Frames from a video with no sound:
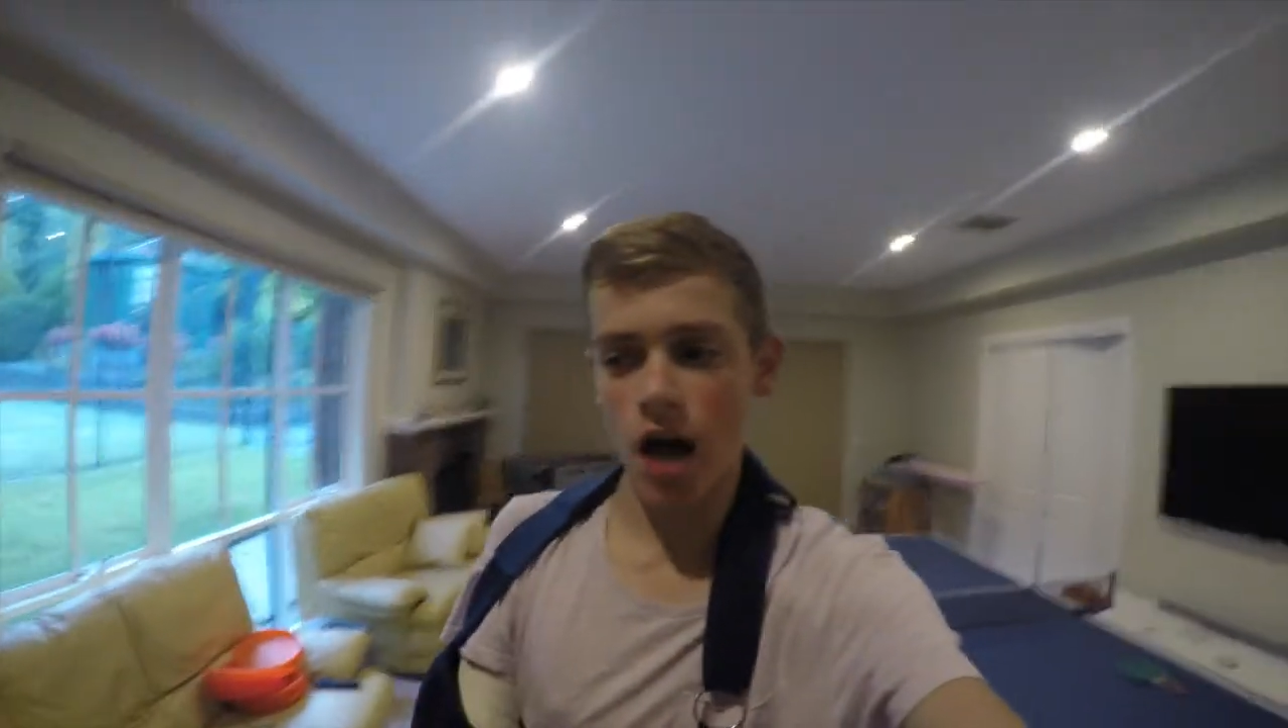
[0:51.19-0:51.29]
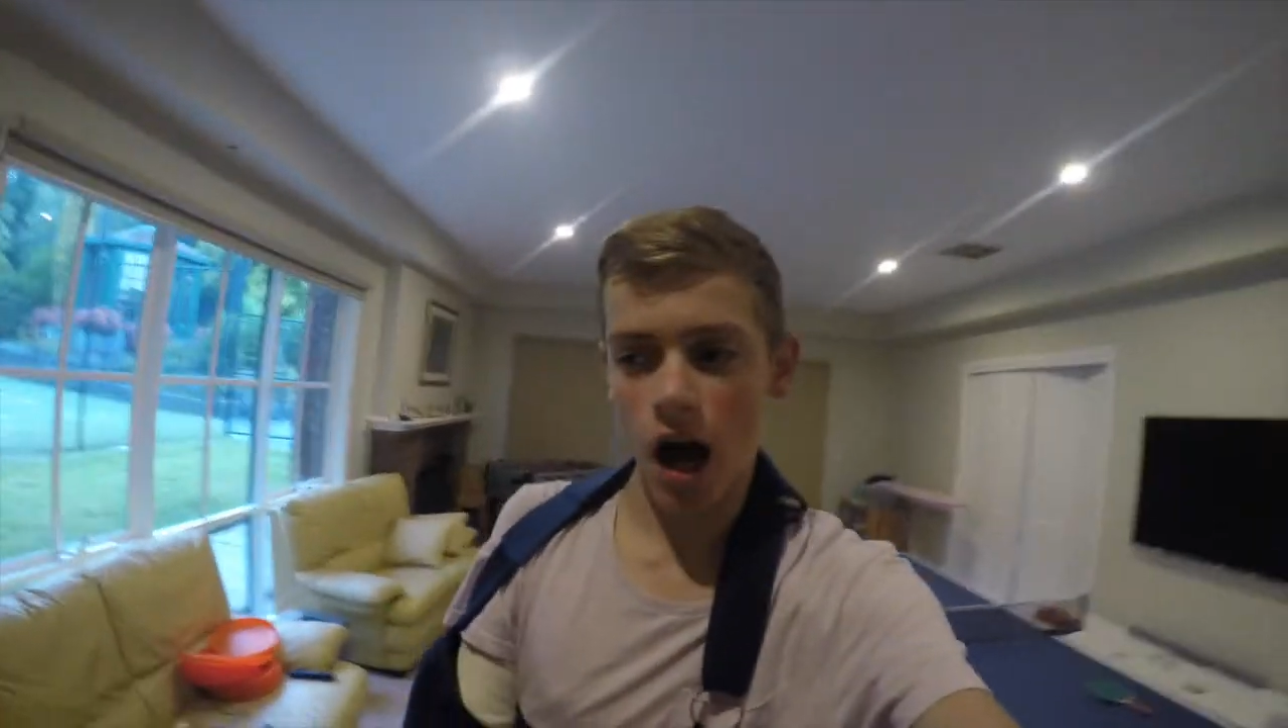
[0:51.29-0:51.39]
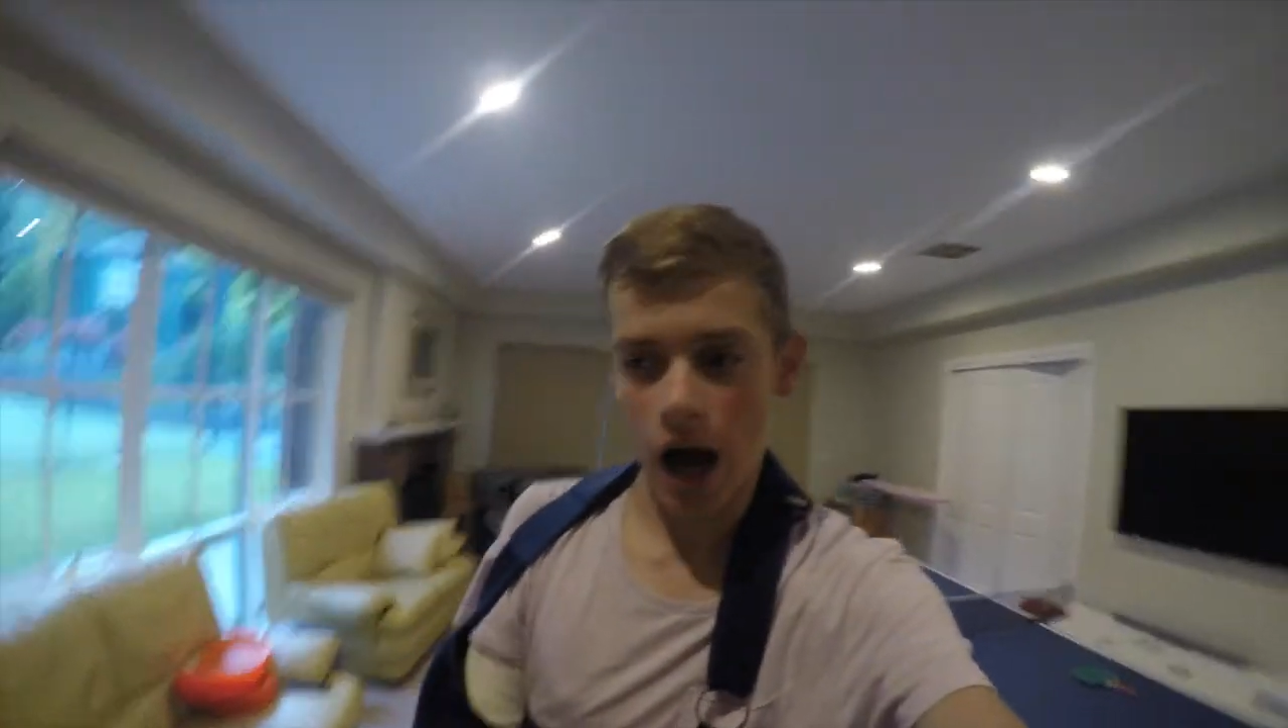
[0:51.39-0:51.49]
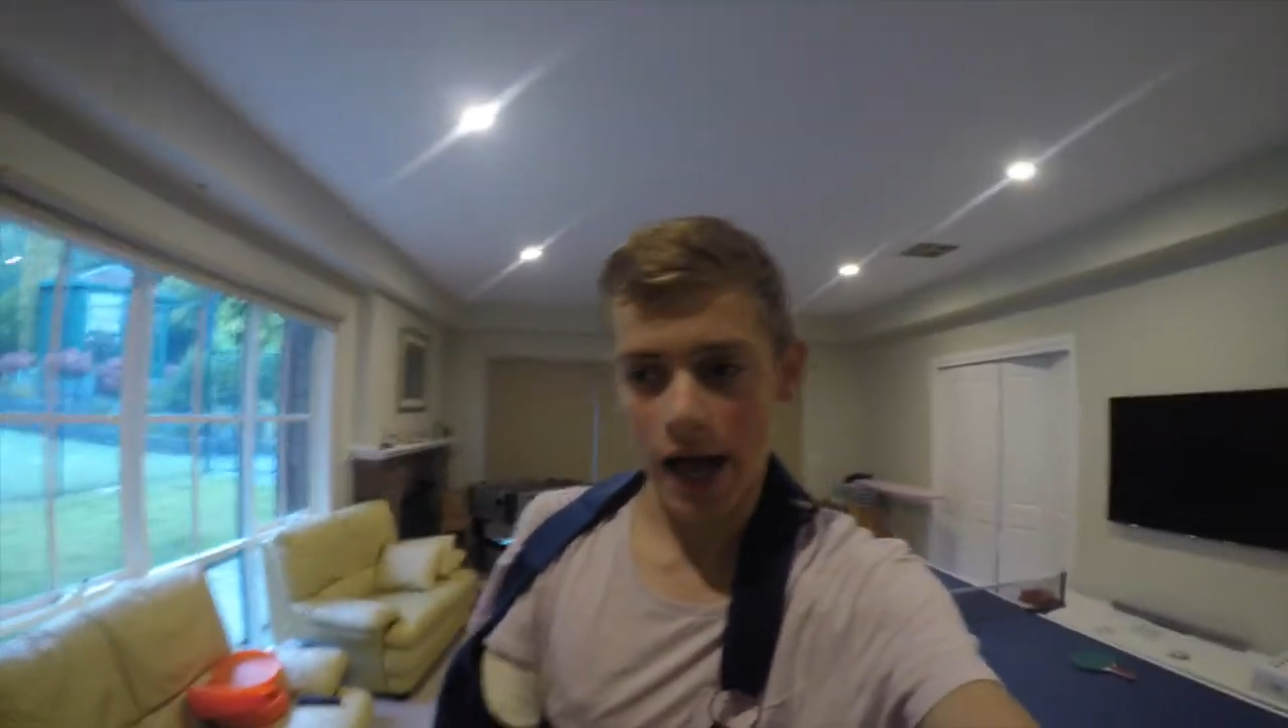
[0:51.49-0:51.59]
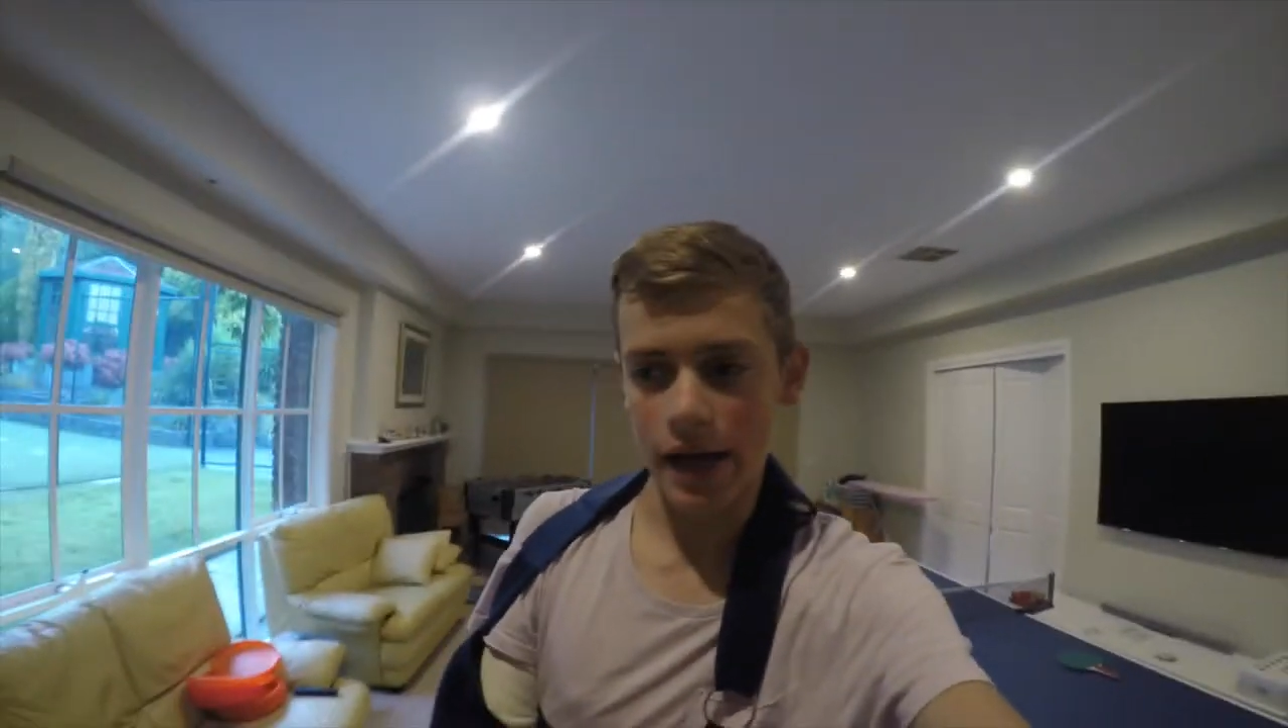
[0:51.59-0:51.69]

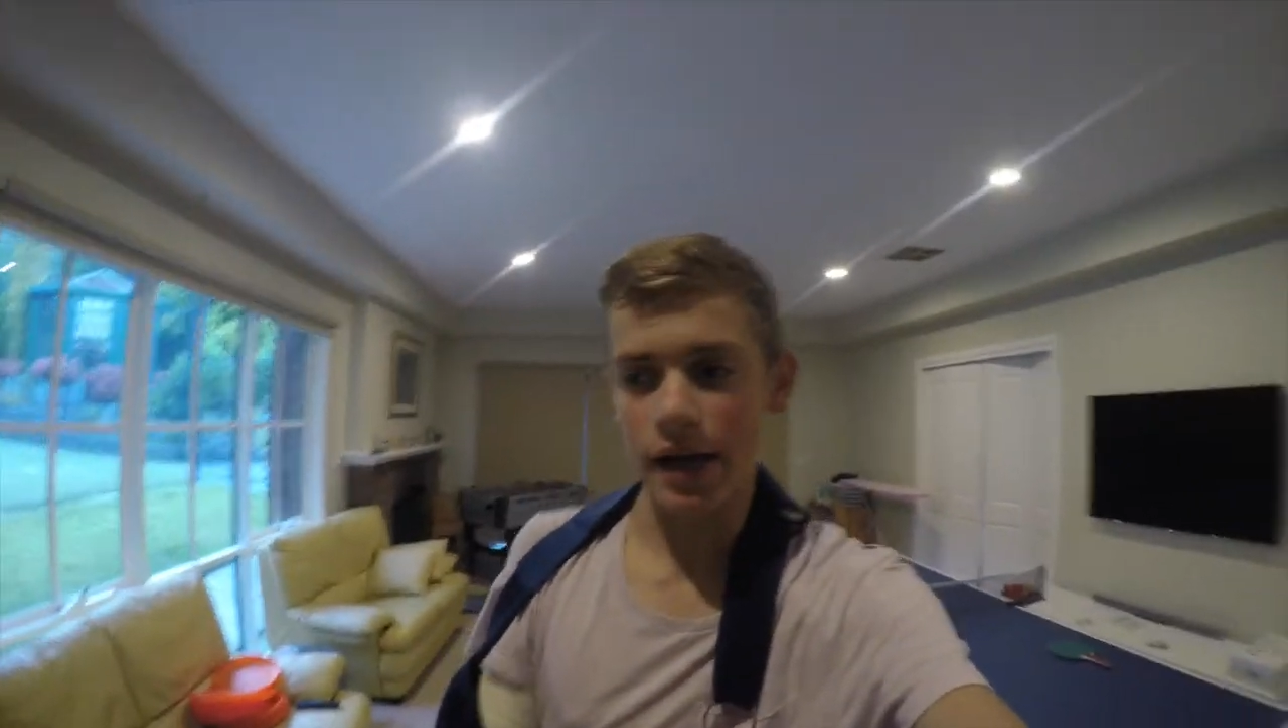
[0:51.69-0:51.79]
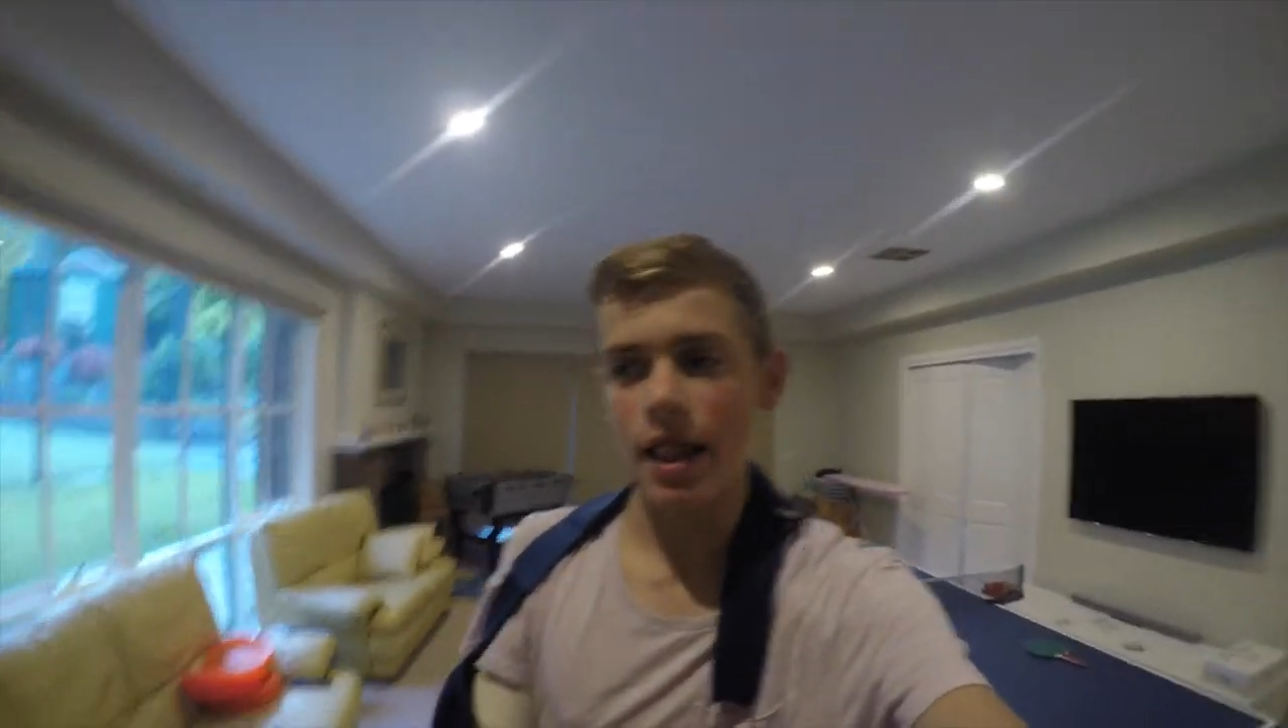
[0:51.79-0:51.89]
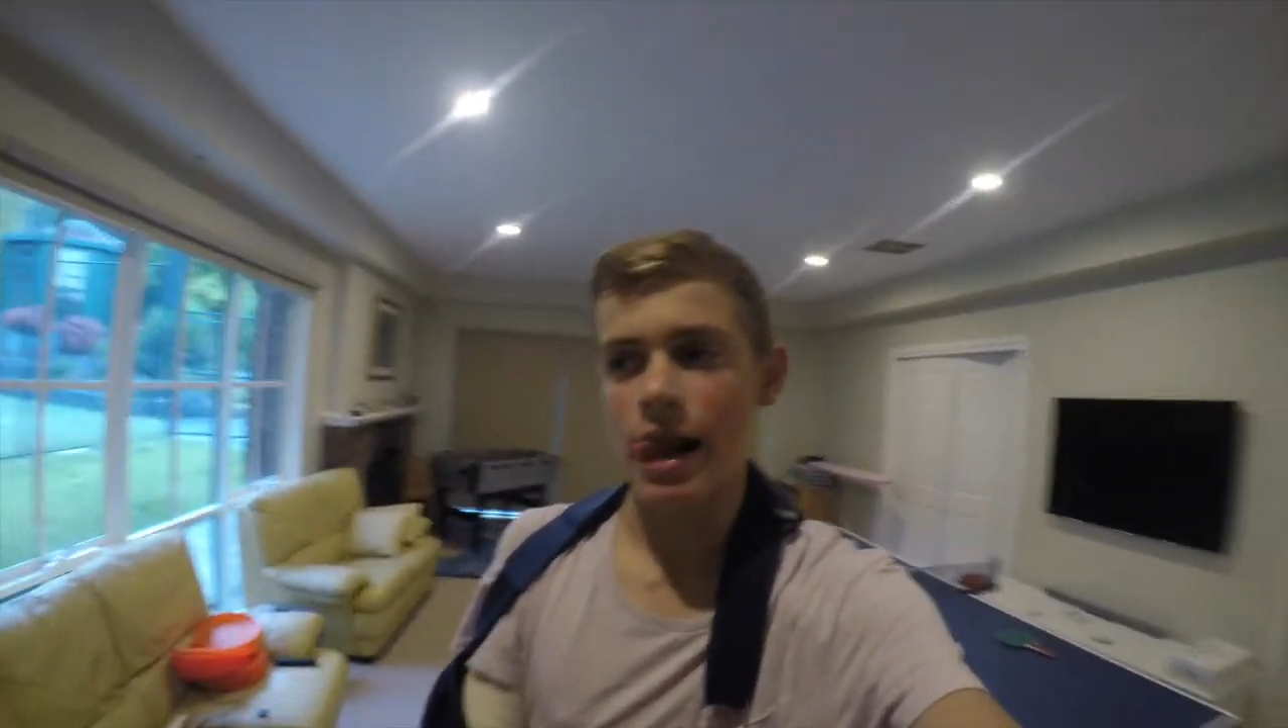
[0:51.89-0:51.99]
I